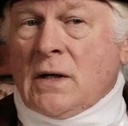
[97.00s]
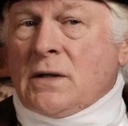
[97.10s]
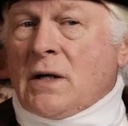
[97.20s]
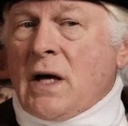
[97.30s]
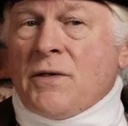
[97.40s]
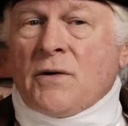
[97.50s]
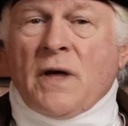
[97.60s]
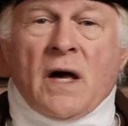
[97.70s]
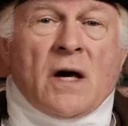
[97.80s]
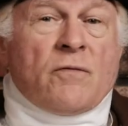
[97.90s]
Together
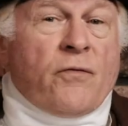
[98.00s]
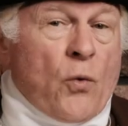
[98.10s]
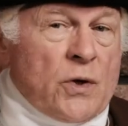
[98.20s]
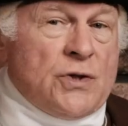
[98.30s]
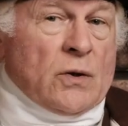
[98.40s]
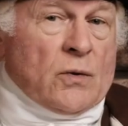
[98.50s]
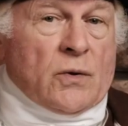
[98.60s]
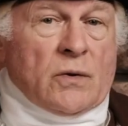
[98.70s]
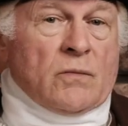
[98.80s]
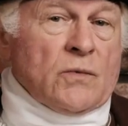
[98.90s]
they had 4
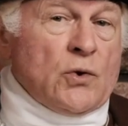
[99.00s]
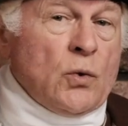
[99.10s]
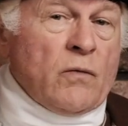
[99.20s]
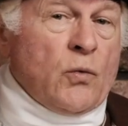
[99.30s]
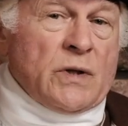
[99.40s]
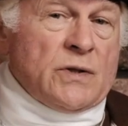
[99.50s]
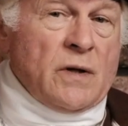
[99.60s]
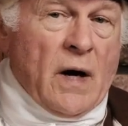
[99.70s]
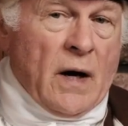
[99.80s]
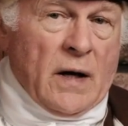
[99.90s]
children, 2 of which
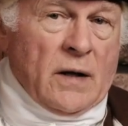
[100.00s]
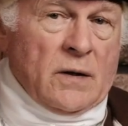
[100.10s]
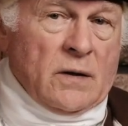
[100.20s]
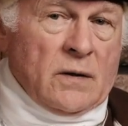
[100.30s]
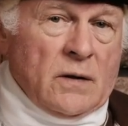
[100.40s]
died.